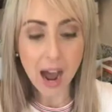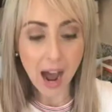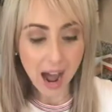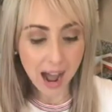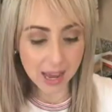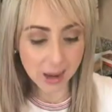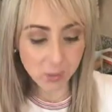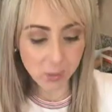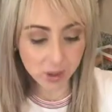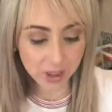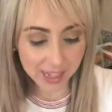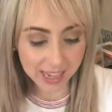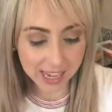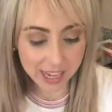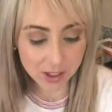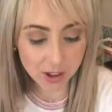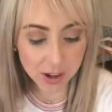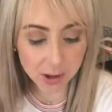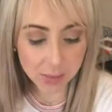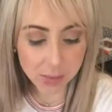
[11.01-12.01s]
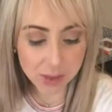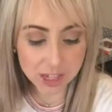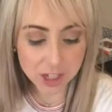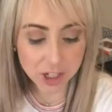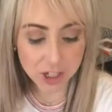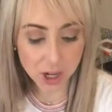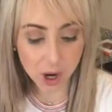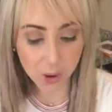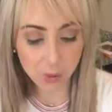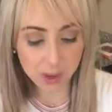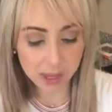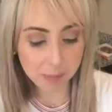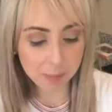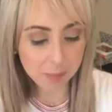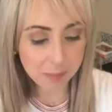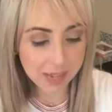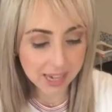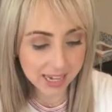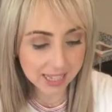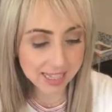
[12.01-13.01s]
I will either be showing
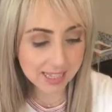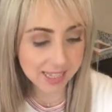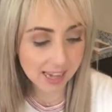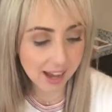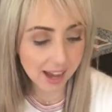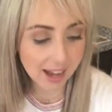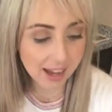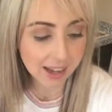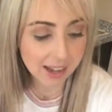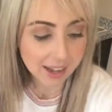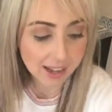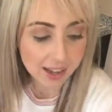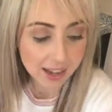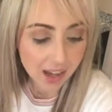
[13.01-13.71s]
pizza